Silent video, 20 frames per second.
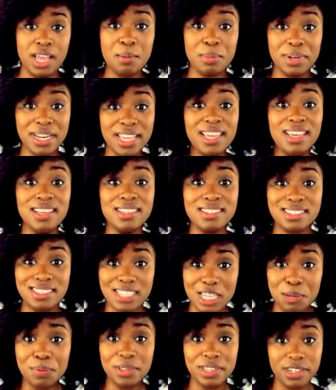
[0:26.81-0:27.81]
but he is
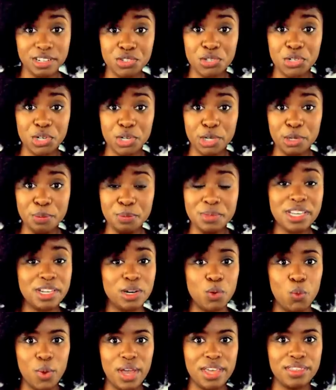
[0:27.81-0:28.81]
deeply disturbed in
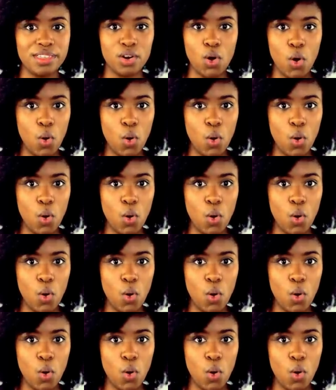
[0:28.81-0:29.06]
a way that